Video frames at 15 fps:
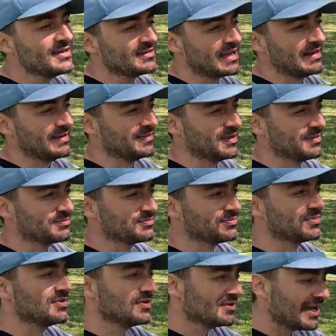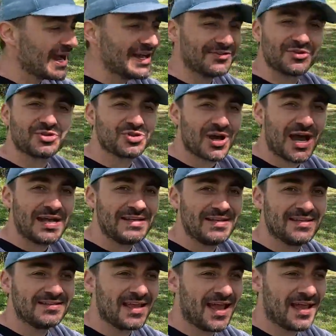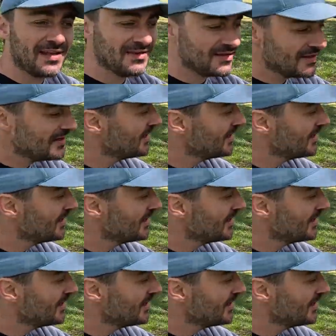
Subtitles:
getting them nice and shiny again.